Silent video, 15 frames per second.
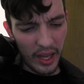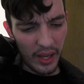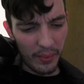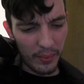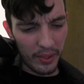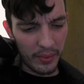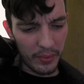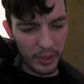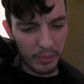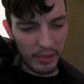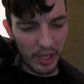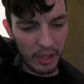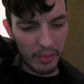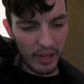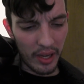He wouldn't
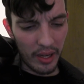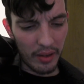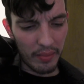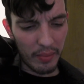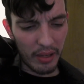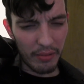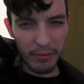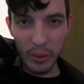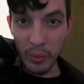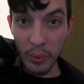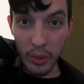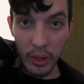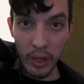respond to my phone